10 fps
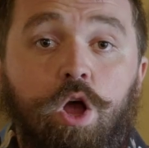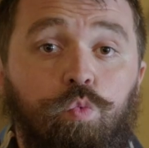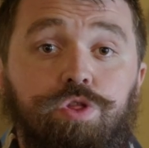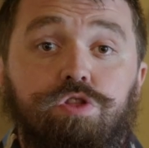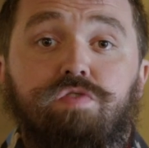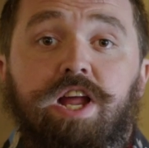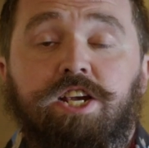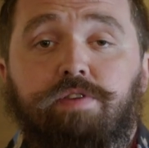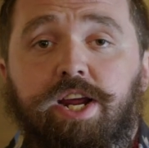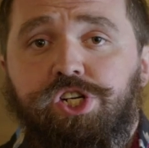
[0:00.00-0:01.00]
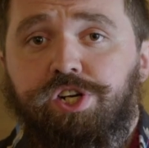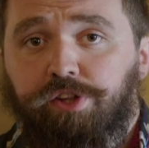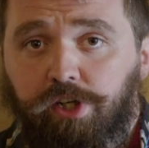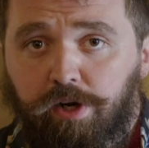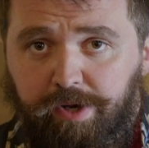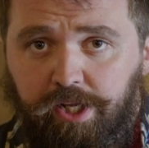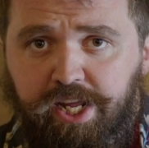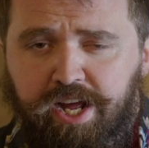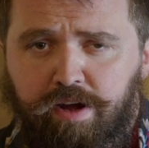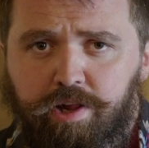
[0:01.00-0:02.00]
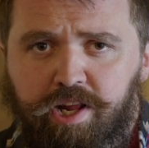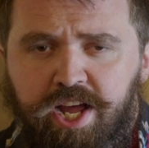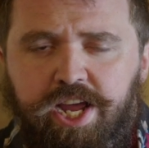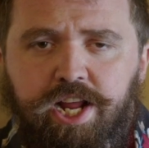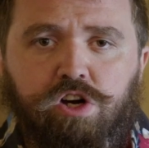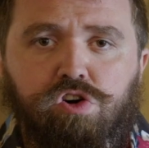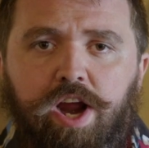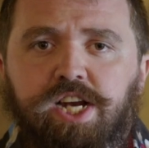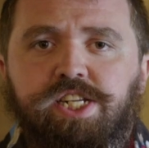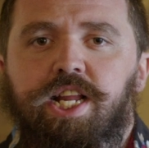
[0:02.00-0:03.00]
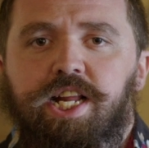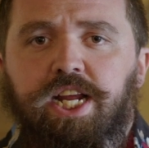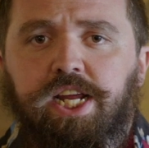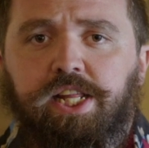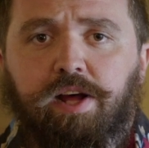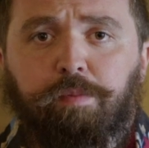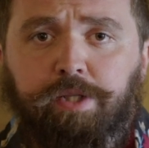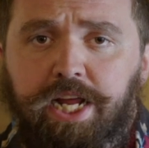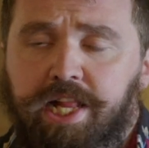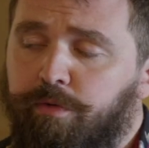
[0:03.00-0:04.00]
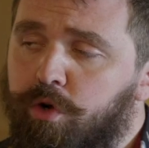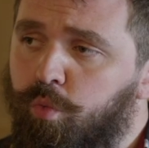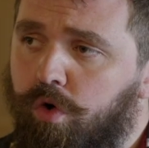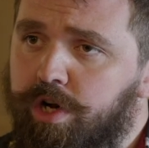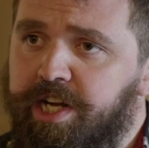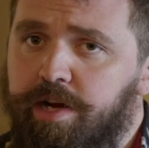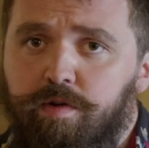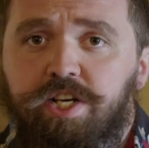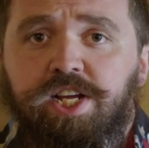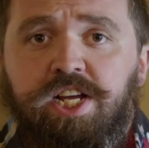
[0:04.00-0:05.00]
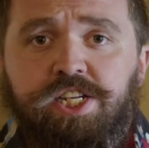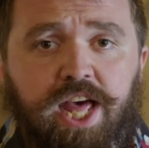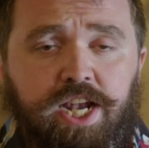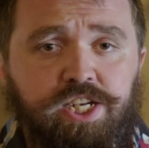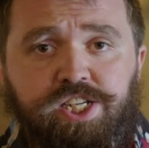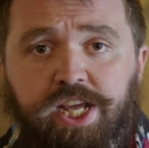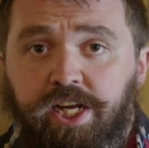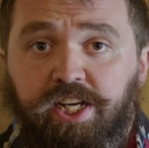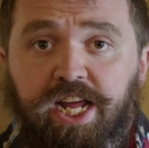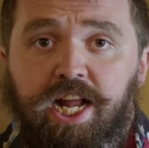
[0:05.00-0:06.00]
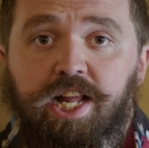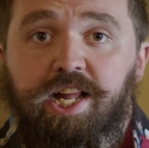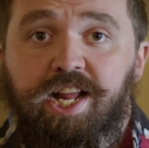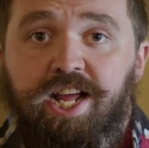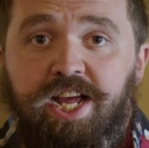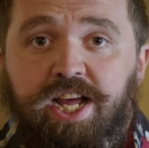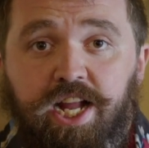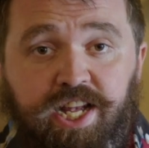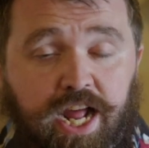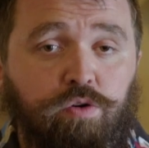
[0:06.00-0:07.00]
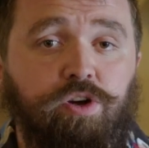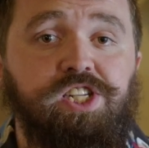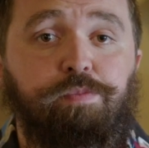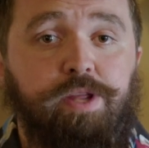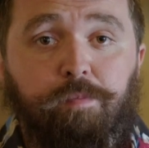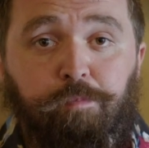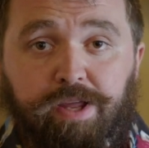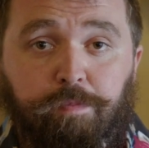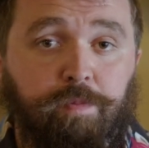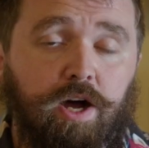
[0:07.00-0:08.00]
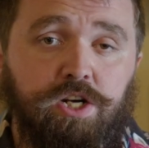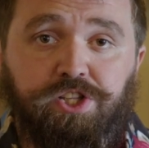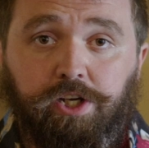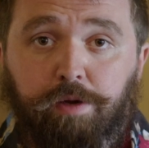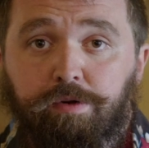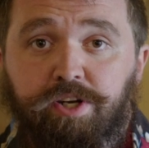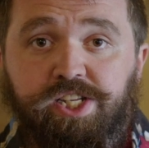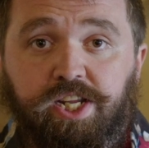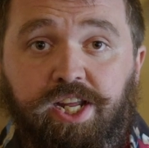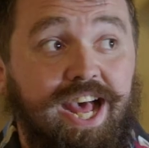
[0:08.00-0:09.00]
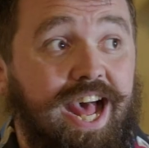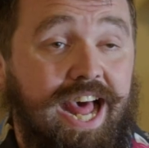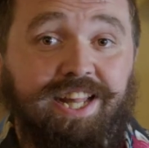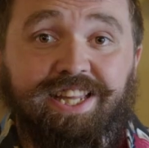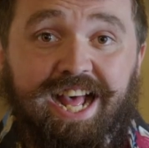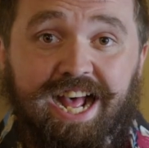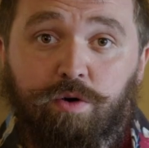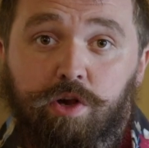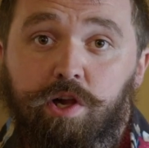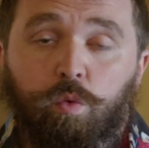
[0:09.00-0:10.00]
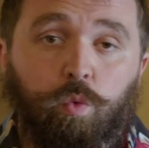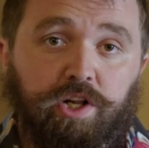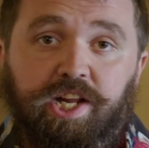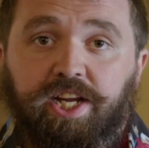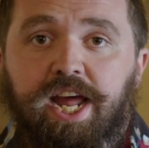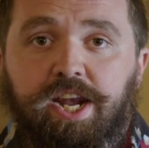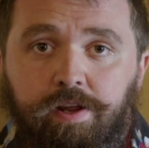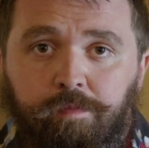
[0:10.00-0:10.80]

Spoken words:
With the restoration of the Camellia House, it's great to see that a place that was once used to entertain guests is now going to be a big part of the community and the house once again.